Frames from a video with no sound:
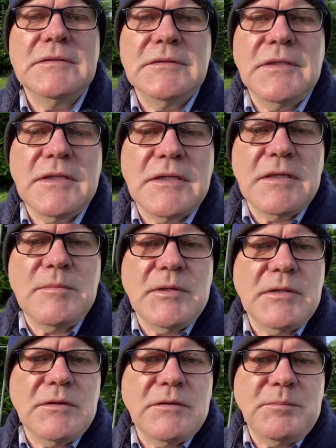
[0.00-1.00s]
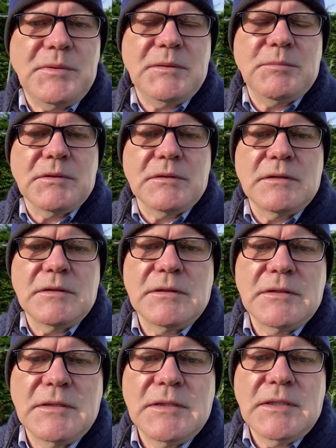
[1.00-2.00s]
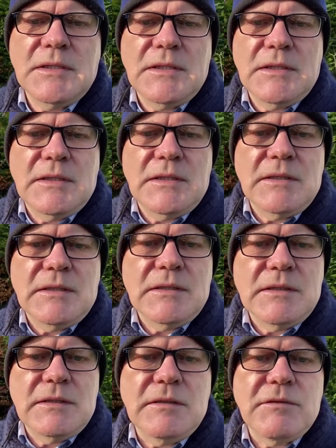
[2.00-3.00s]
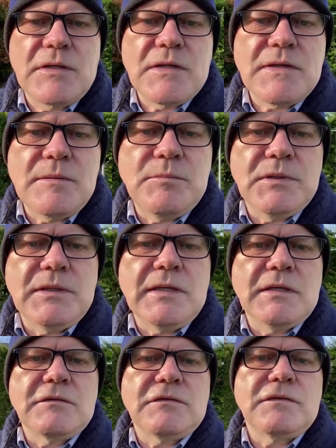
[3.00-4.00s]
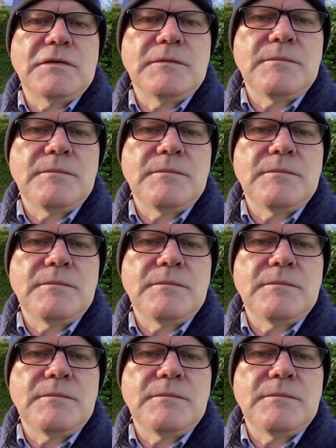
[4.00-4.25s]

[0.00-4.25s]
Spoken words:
thinking about other people, living a simple life.